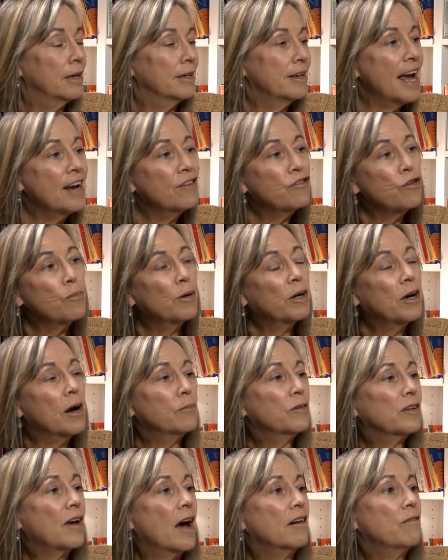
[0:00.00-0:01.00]
nature
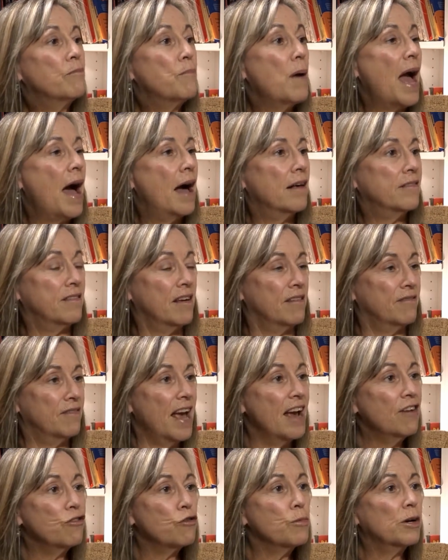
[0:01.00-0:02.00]
becomes kind of passive.
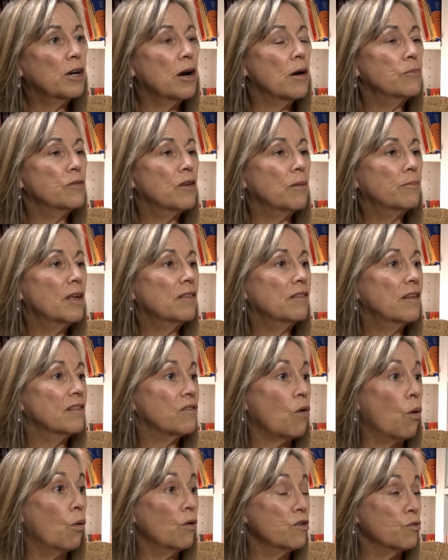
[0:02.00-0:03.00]
Nature becomes something
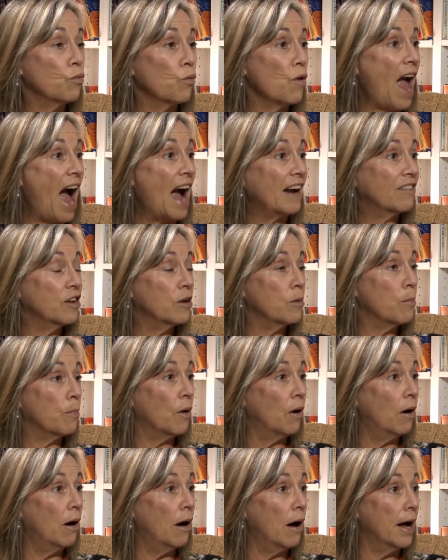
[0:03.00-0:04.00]
that's always reacted
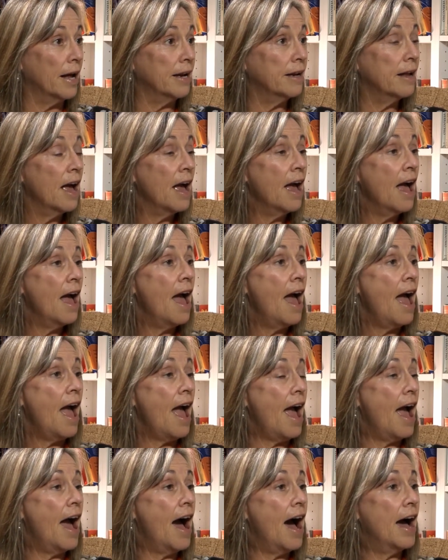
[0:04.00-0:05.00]
upon. Yeah.
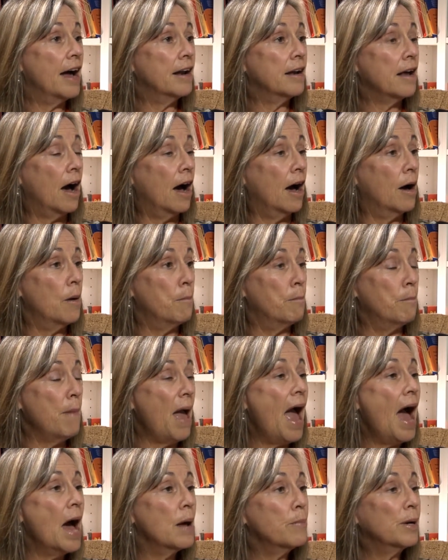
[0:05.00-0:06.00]
And uh,
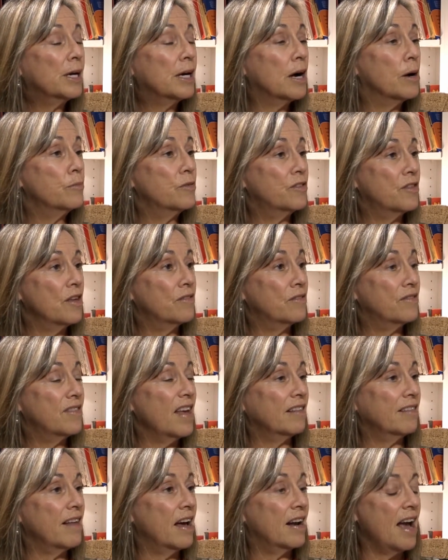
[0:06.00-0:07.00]
man becomes this
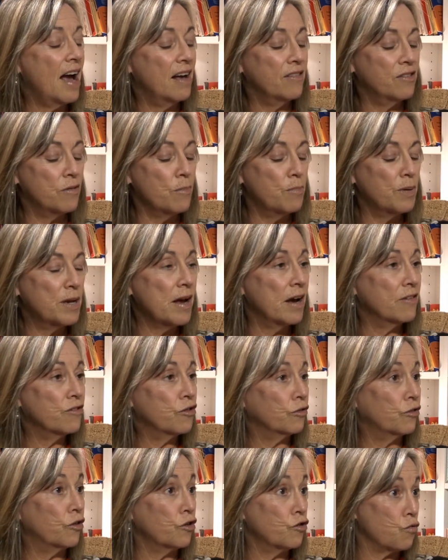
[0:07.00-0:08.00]
thing that has the
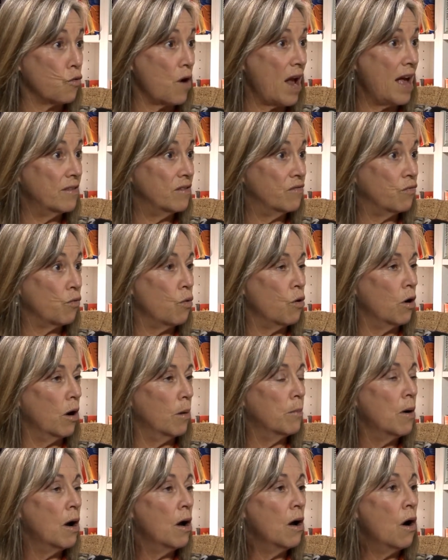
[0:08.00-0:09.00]
potential to
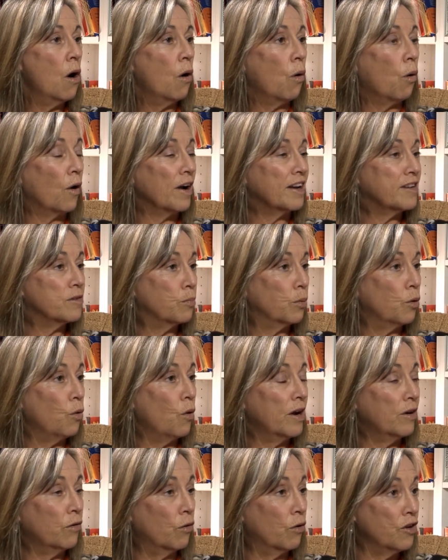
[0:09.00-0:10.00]
transform or
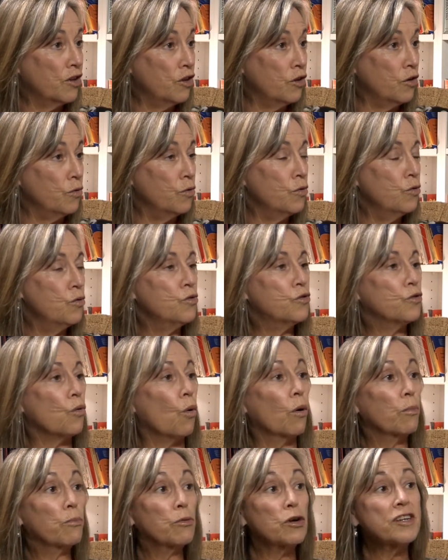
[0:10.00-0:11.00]
exploit or use
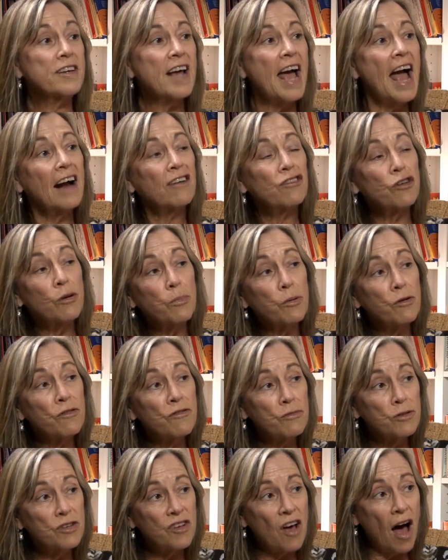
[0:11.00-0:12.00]
or protect or
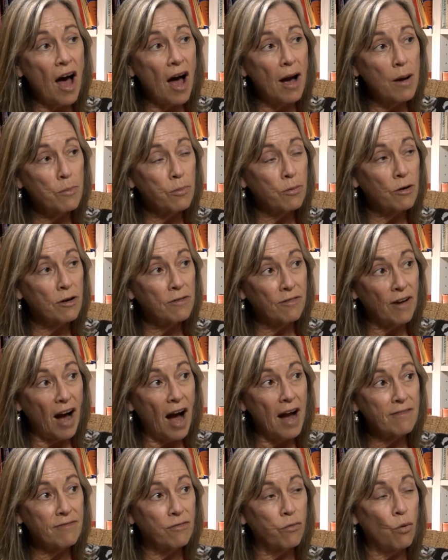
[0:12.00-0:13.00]
provi-
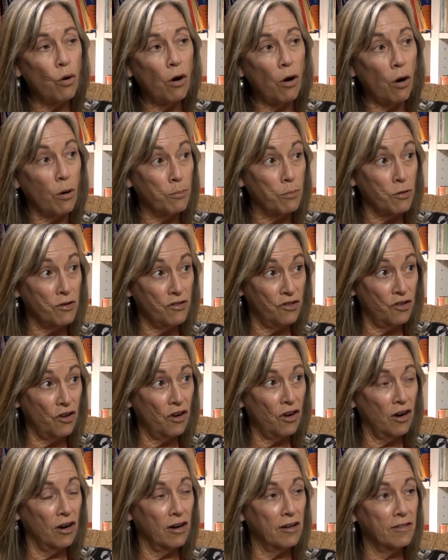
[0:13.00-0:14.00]
provide for or
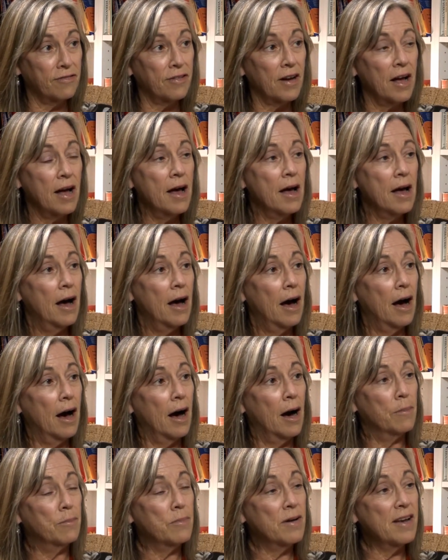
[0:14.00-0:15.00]
preserve
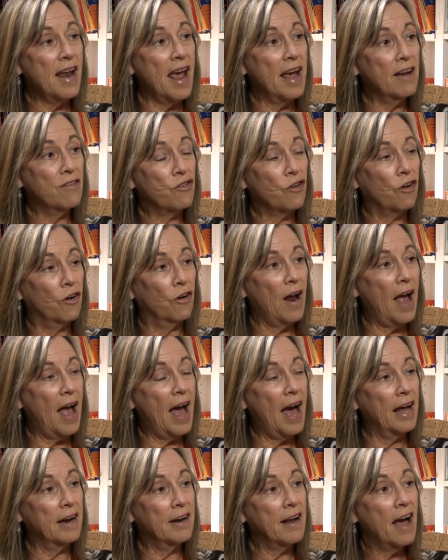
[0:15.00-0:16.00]
um, nature.
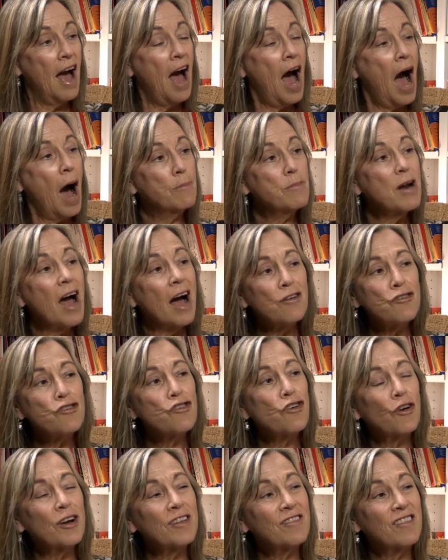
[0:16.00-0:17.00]
And I'm not
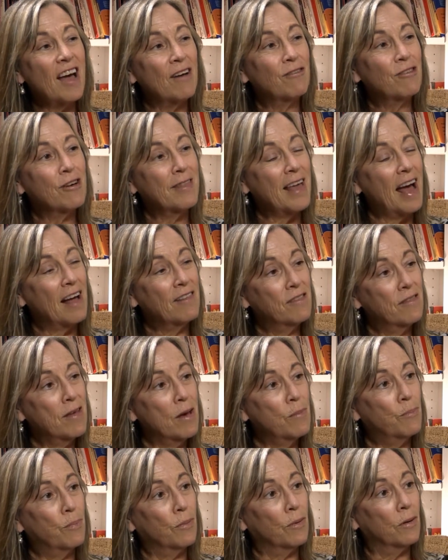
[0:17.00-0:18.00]
sure it's ever that
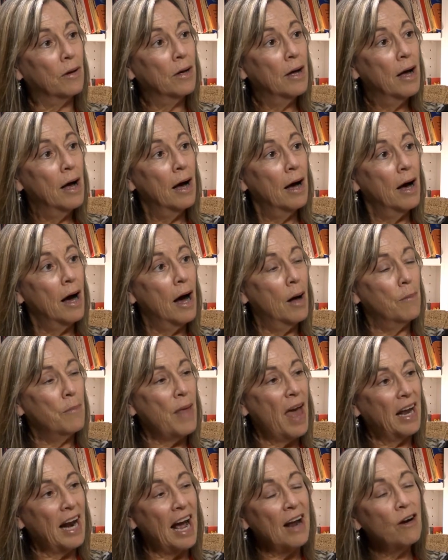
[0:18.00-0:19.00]
simple.
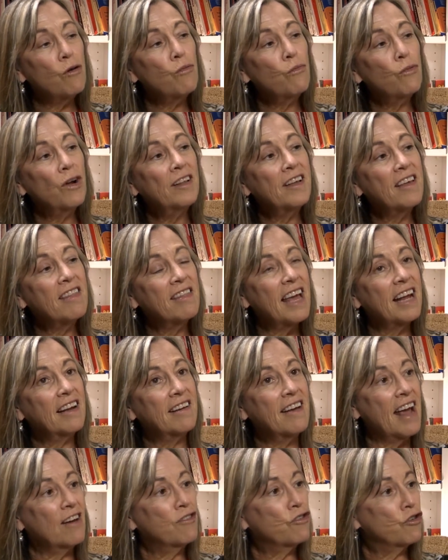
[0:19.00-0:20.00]
Um, and I don't really
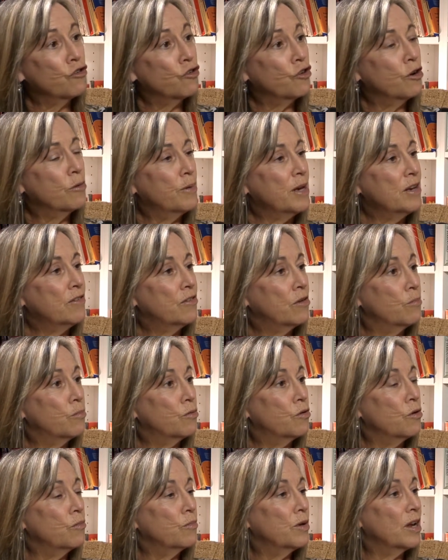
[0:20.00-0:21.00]
think nature should be
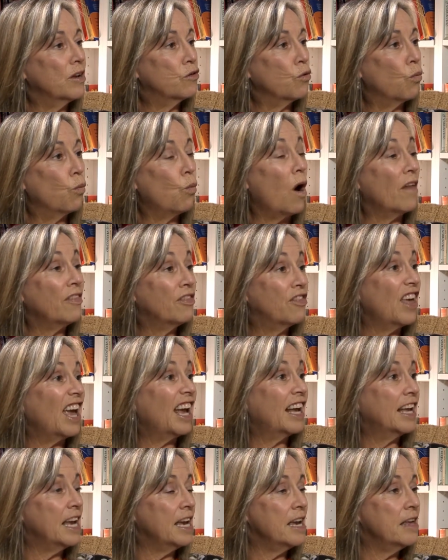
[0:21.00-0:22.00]
subsumed into one
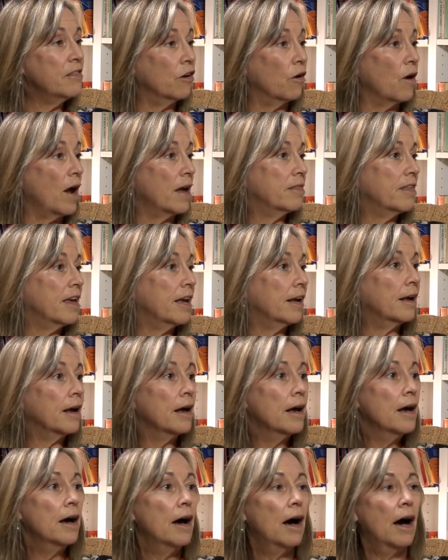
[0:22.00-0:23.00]
thing either. I think
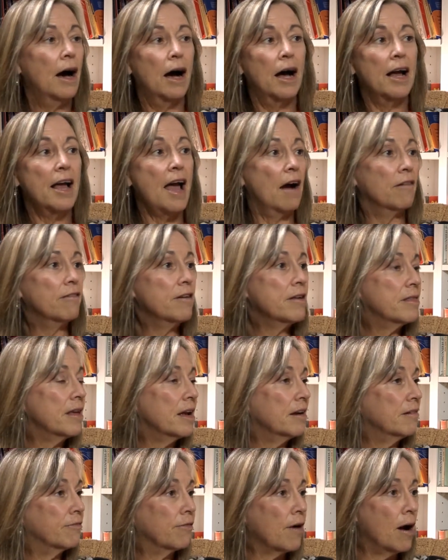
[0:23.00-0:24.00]
uh,
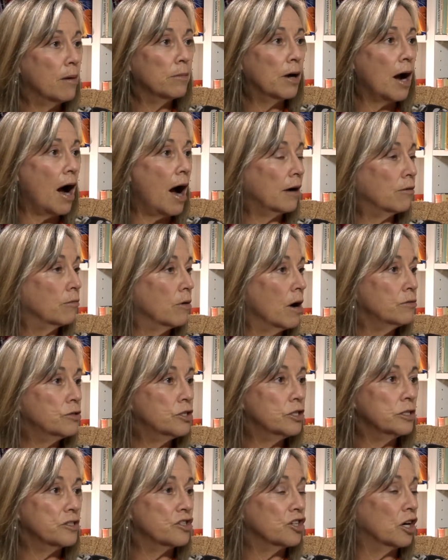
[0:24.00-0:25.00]
everything from
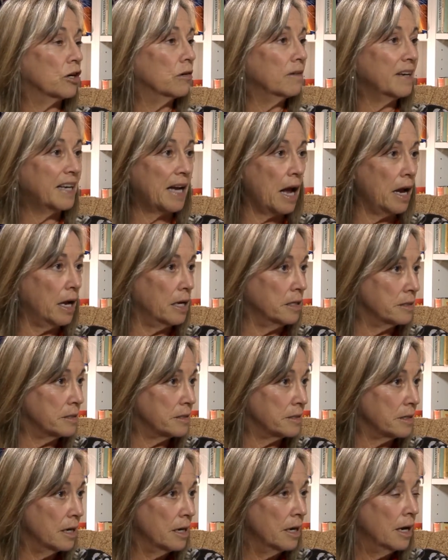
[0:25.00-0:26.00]
cockroaches to
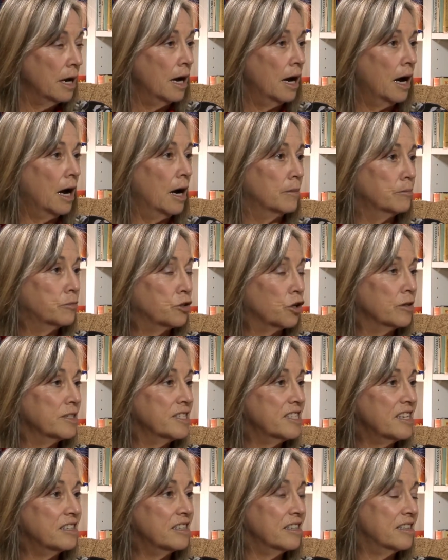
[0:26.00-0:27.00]
hurricanes um,
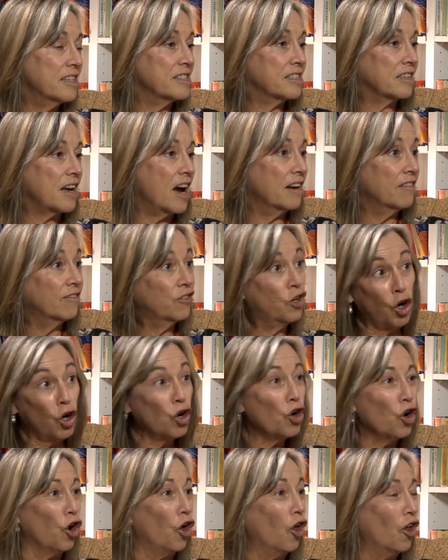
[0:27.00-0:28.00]
turns into this kind of
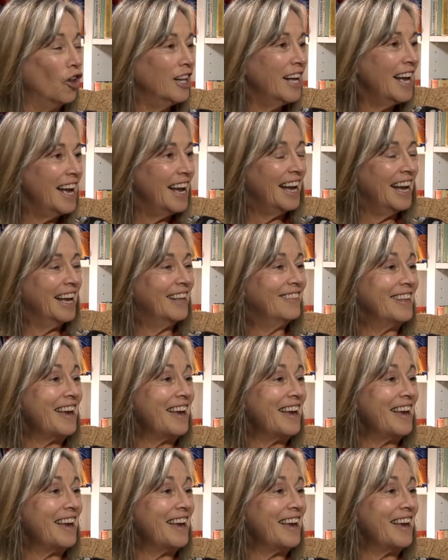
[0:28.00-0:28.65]
girl in the